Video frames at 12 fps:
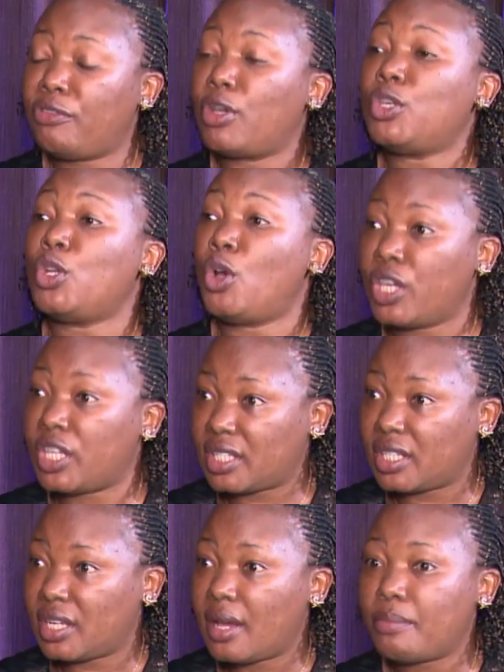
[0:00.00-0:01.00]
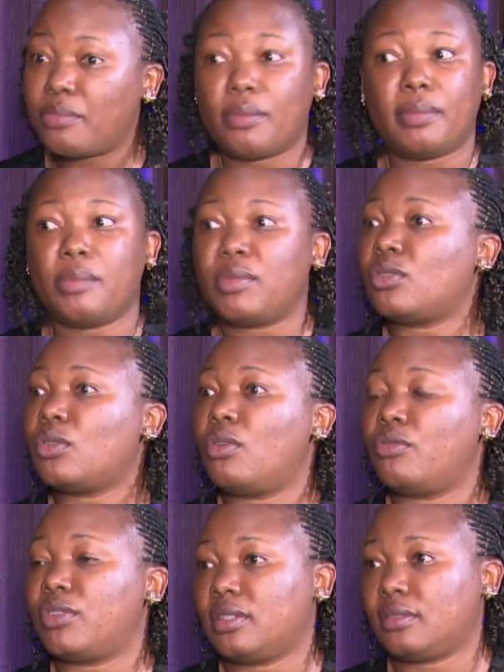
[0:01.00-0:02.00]
Before you know it, problem is
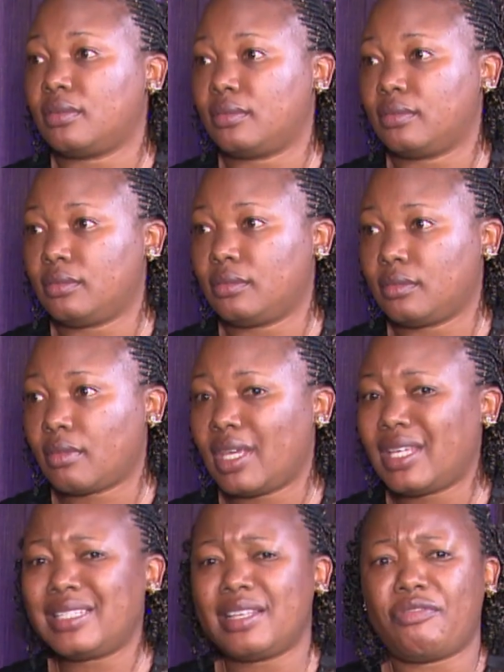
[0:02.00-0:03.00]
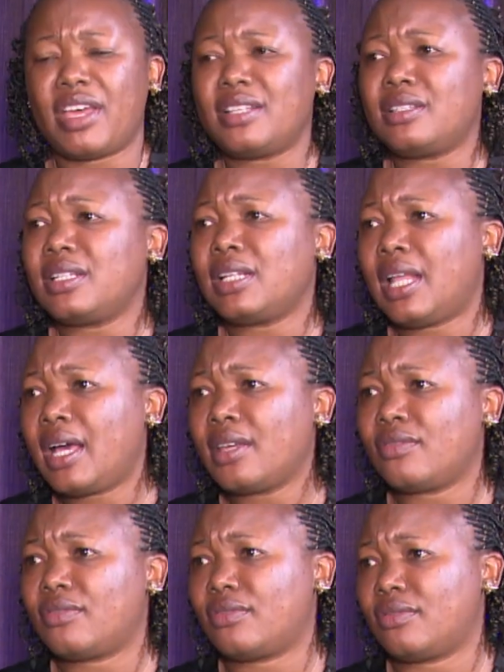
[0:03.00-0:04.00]
solved. It's a phase in
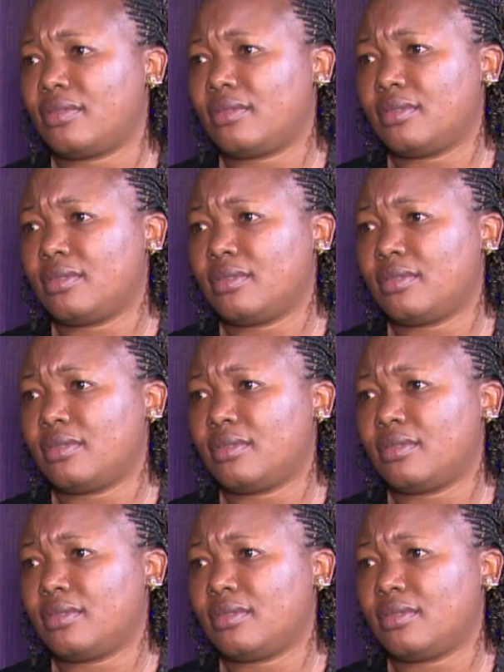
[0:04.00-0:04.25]
life.